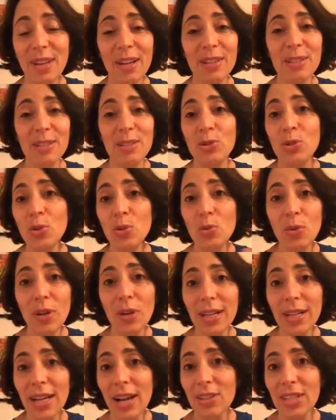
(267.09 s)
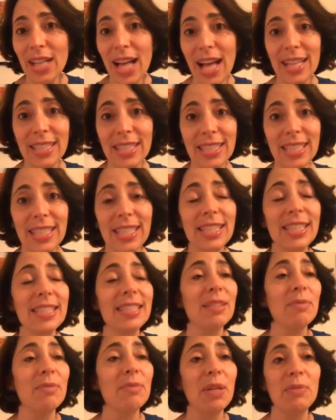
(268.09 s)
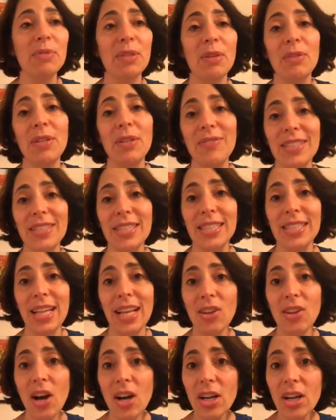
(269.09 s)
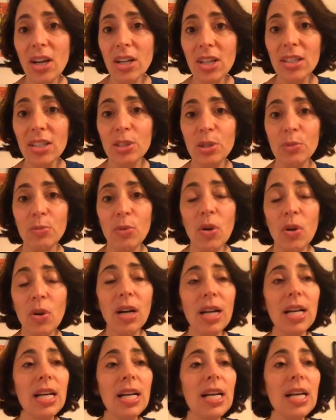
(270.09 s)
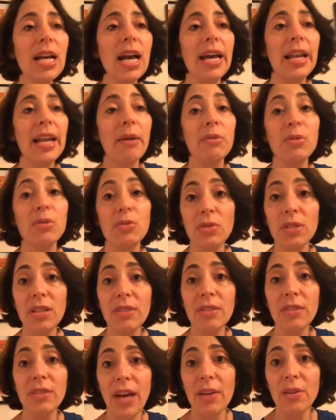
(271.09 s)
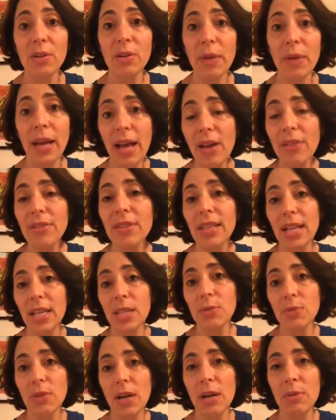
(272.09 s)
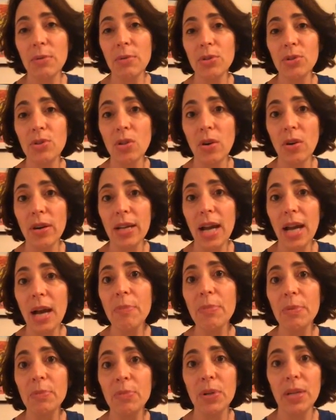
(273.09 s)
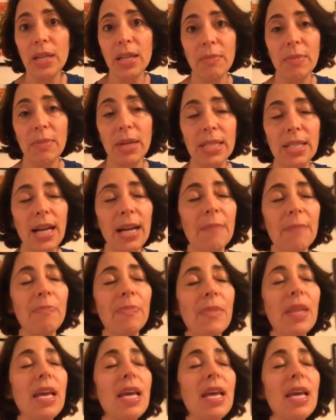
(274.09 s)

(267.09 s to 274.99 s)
I did 2 workout classes. Sometimes I would even stay longer and do more, and I was really valuing my health, and that's where I was showing up and putting in my time.